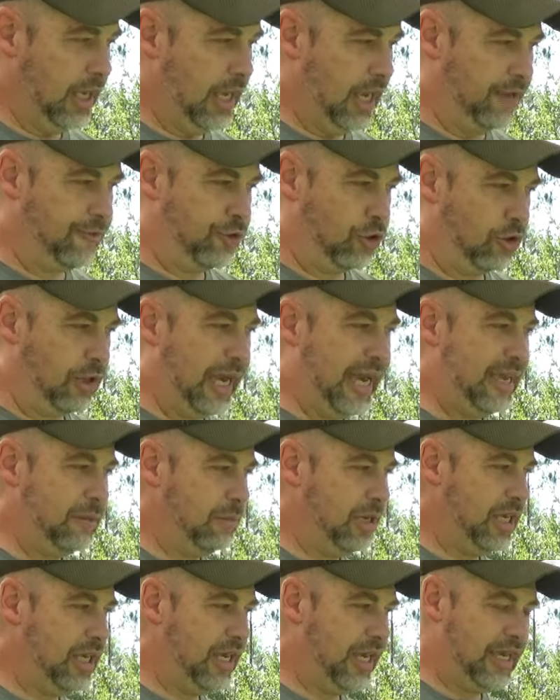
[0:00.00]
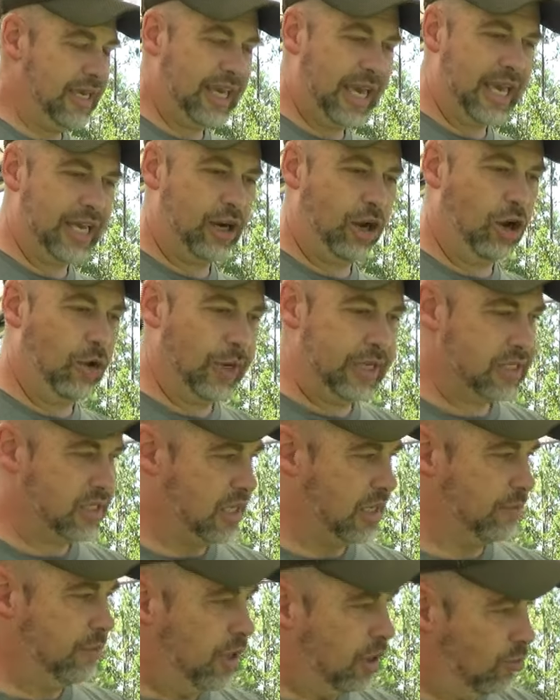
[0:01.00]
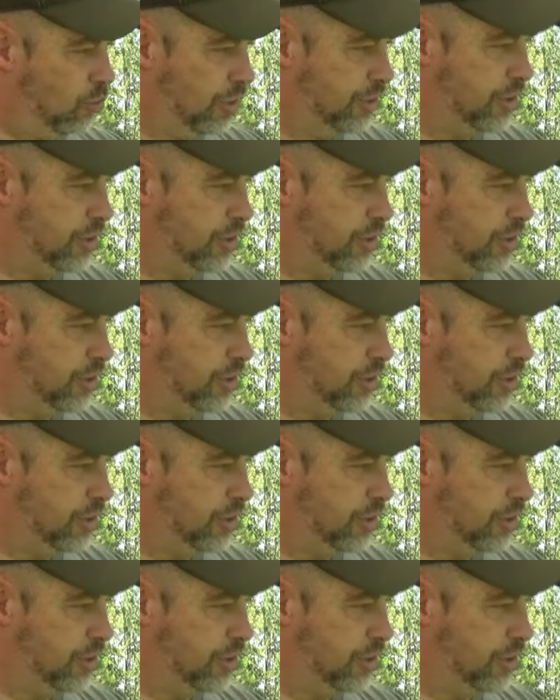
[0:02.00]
If you're like me and can't always come up